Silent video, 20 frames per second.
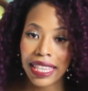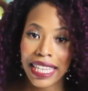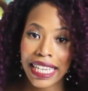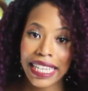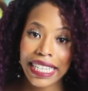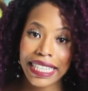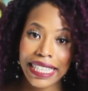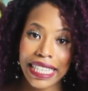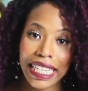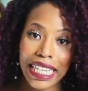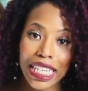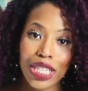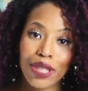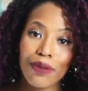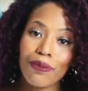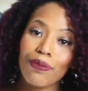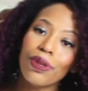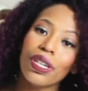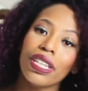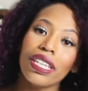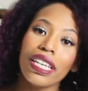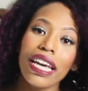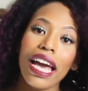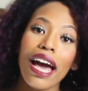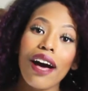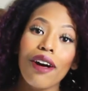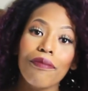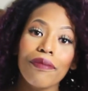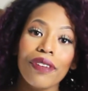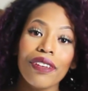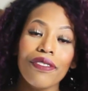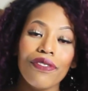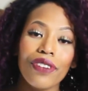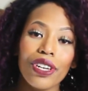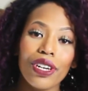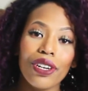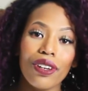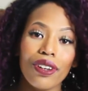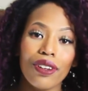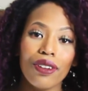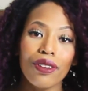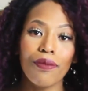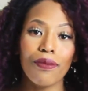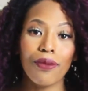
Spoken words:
these things really help me feel